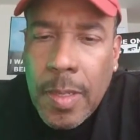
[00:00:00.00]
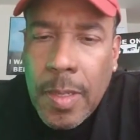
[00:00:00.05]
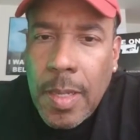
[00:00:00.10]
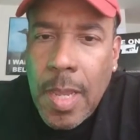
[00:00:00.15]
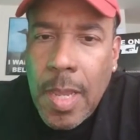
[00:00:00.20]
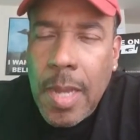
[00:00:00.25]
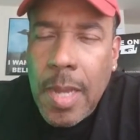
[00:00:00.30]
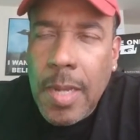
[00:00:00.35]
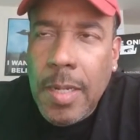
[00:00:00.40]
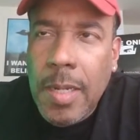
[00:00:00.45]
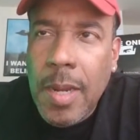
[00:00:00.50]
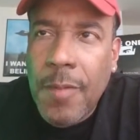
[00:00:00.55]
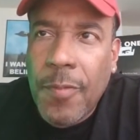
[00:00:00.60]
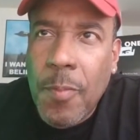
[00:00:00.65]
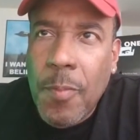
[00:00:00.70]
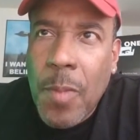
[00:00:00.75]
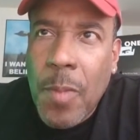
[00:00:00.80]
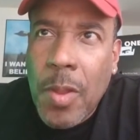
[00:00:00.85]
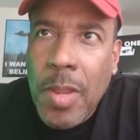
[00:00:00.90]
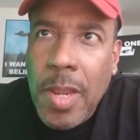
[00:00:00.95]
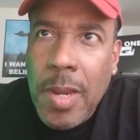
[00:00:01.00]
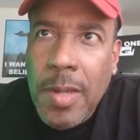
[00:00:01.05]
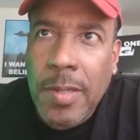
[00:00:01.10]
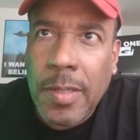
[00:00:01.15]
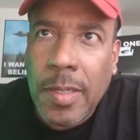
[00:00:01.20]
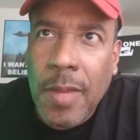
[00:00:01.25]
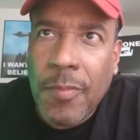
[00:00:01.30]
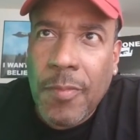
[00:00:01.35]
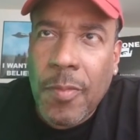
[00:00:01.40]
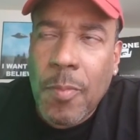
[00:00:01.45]
Yeah, the different modes. Here's the
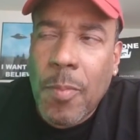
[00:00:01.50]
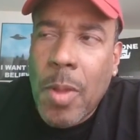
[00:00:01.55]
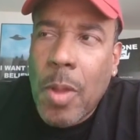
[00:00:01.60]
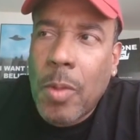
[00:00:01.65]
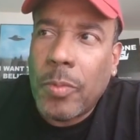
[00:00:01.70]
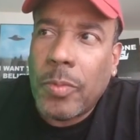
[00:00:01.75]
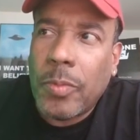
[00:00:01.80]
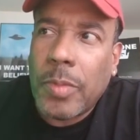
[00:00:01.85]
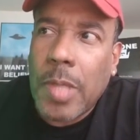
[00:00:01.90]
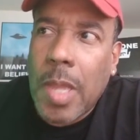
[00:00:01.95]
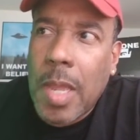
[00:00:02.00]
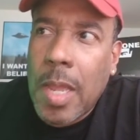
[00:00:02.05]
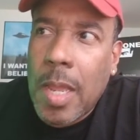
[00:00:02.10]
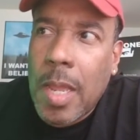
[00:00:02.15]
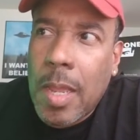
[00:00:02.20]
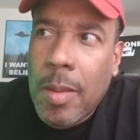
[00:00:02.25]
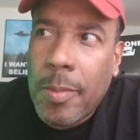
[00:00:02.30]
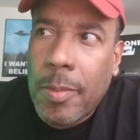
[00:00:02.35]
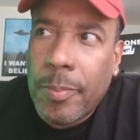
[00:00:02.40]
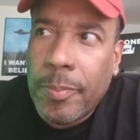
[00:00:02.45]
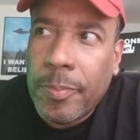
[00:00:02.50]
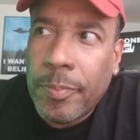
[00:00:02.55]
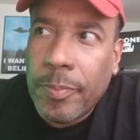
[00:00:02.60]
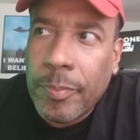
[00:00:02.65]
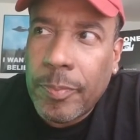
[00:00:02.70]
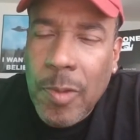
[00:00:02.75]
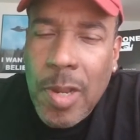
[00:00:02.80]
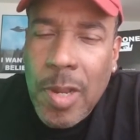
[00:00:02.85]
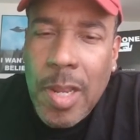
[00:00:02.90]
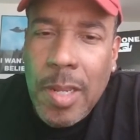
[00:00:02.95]
different modes.
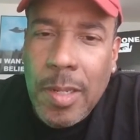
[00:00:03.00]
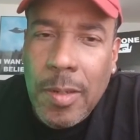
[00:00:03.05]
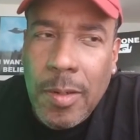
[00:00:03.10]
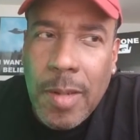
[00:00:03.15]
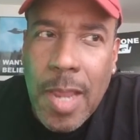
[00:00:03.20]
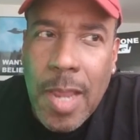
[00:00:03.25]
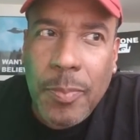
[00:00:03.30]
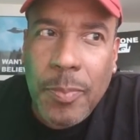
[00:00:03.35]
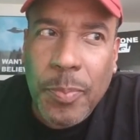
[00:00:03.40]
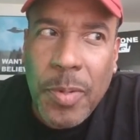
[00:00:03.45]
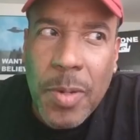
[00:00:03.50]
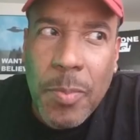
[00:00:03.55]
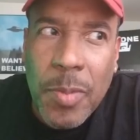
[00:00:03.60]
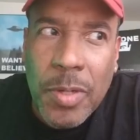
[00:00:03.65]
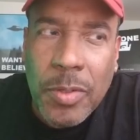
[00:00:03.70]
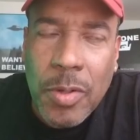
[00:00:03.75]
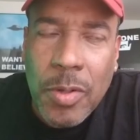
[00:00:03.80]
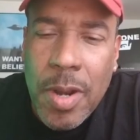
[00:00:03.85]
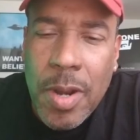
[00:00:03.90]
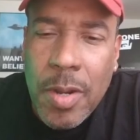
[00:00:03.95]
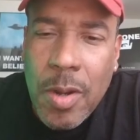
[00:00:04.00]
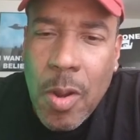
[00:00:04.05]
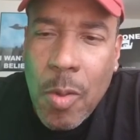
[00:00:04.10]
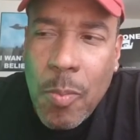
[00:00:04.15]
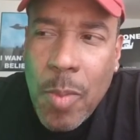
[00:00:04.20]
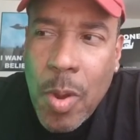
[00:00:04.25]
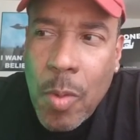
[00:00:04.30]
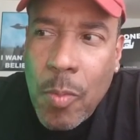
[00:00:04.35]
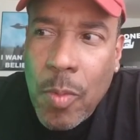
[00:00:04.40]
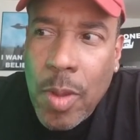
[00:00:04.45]
Well, you guys pretty much already
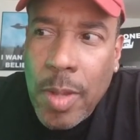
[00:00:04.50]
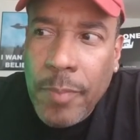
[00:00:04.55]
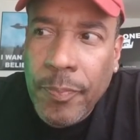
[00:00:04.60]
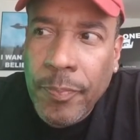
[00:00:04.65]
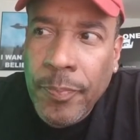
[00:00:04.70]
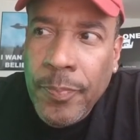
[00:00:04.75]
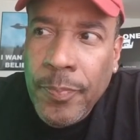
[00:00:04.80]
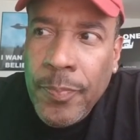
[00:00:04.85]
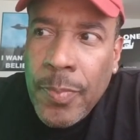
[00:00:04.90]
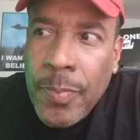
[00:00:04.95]
know mode one.